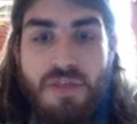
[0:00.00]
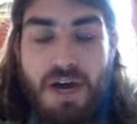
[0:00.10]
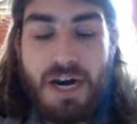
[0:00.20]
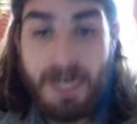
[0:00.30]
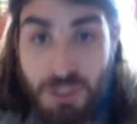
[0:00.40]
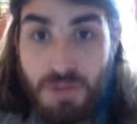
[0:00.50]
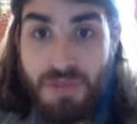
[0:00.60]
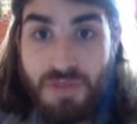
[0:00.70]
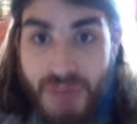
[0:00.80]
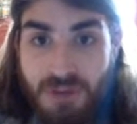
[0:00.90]

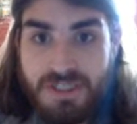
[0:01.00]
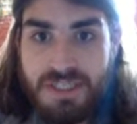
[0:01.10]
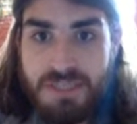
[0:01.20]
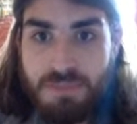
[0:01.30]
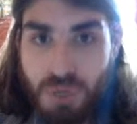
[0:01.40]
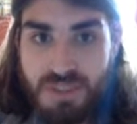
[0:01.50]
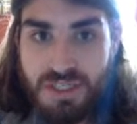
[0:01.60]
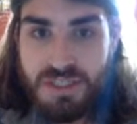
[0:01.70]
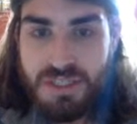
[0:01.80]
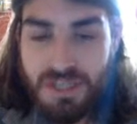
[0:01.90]
100,000
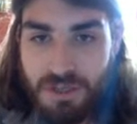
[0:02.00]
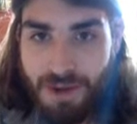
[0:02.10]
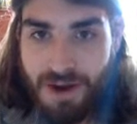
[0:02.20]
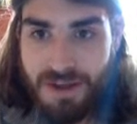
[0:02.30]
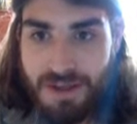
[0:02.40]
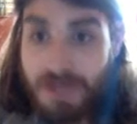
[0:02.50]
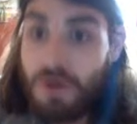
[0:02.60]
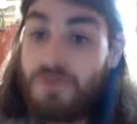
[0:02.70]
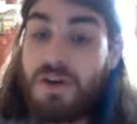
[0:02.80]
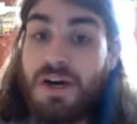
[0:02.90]
proteins in your body,
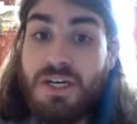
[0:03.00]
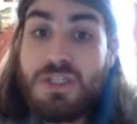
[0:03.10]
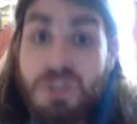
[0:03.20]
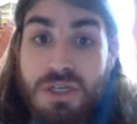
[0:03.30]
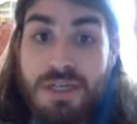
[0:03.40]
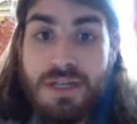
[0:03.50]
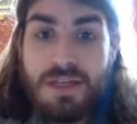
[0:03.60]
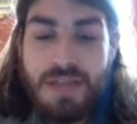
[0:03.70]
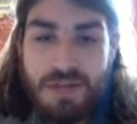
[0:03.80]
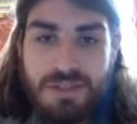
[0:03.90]
over
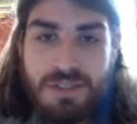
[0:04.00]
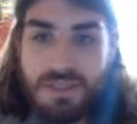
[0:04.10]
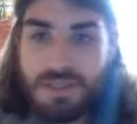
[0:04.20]
100,000